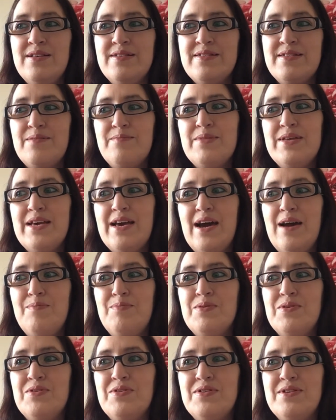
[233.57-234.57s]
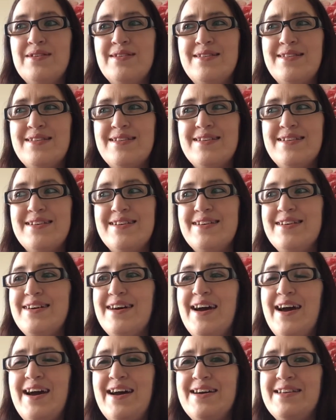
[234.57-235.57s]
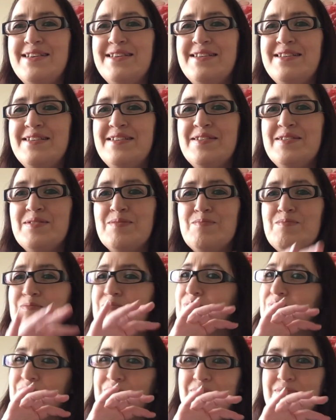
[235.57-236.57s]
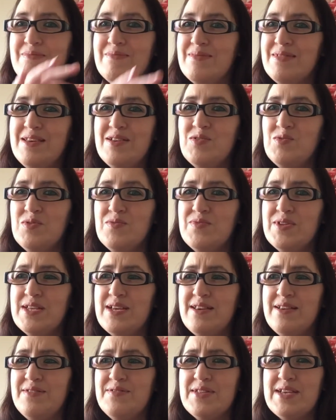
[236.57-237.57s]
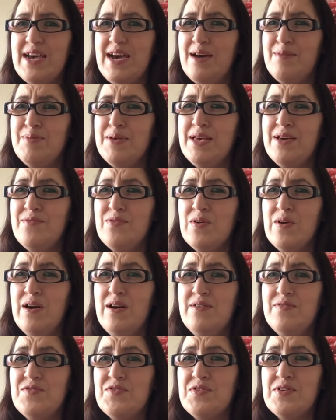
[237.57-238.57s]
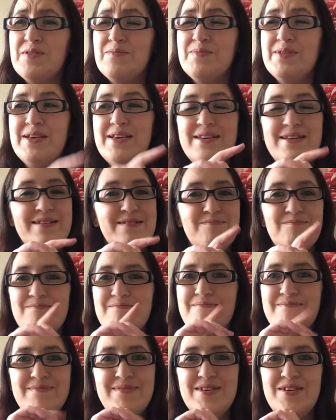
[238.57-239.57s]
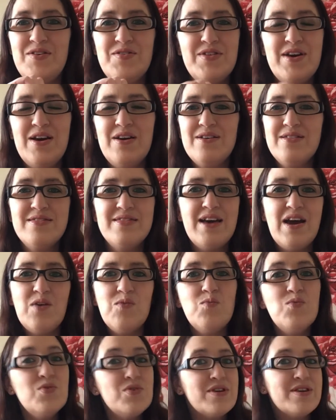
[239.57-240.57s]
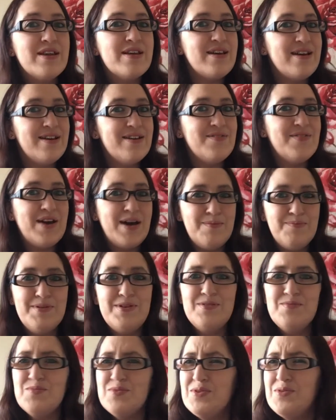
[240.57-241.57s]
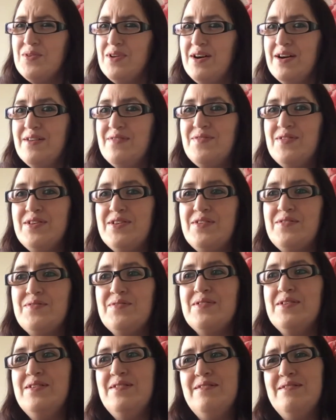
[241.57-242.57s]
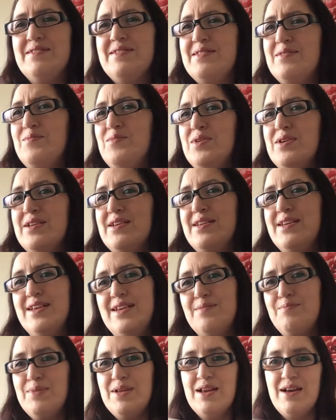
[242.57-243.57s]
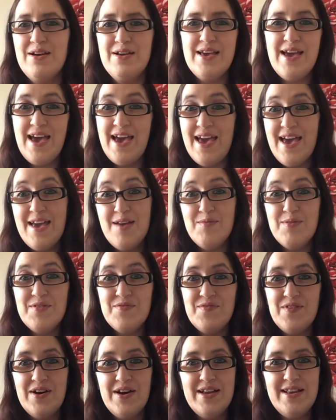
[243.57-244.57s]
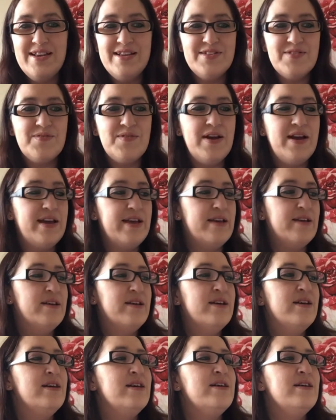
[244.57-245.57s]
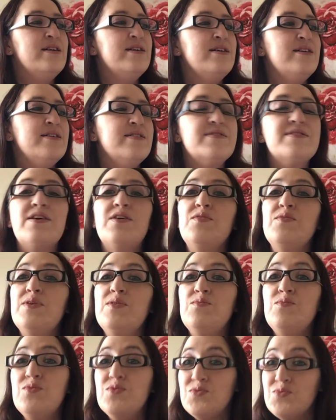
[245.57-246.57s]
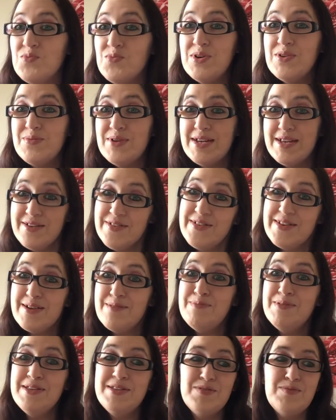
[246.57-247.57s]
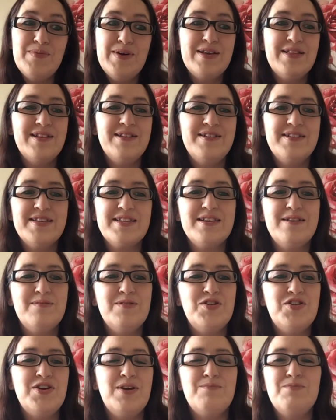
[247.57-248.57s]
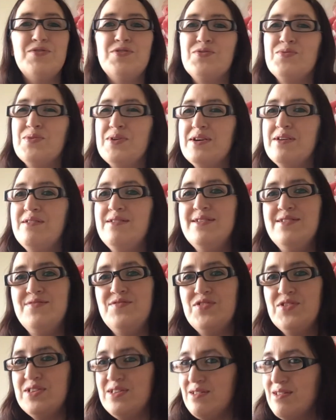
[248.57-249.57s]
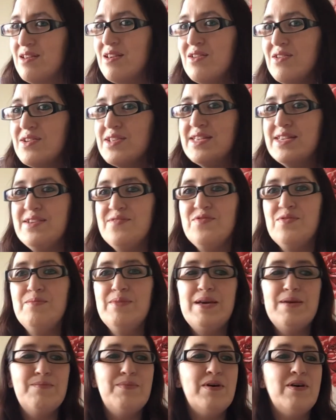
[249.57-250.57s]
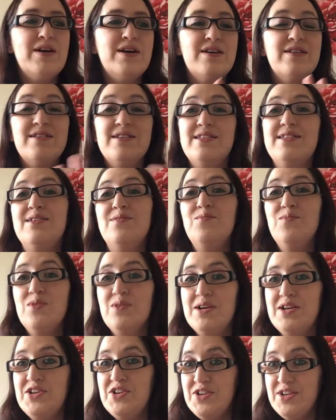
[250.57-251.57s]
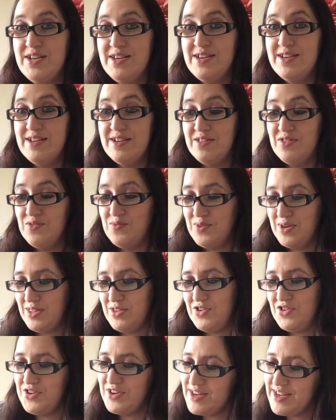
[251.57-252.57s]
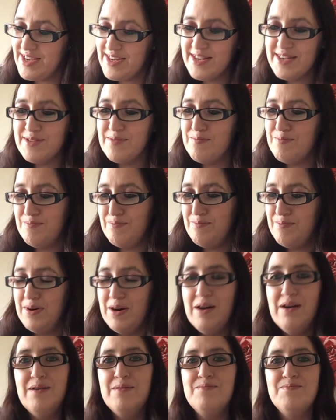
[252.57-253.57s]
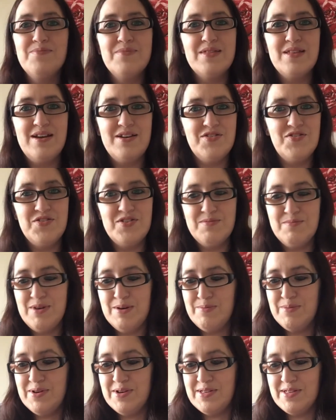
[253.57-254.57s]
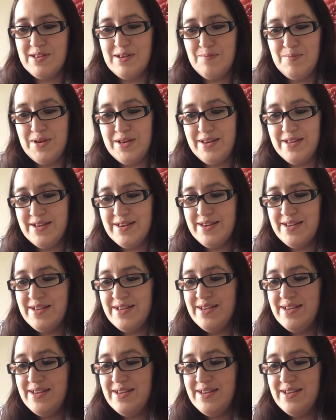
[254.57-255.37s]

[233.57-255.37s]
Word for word: something happened and then all of a sudden it was a happy ever after and I'm thinking no that that wouldn't have happened in real life you don't hurt someone and then it'd be like yeah hey we're fine it's great so it was really really good up until about the last couple of chapters where it kind of just lost it for me but I understand why she ended it the way that she did but that's just my personal opinion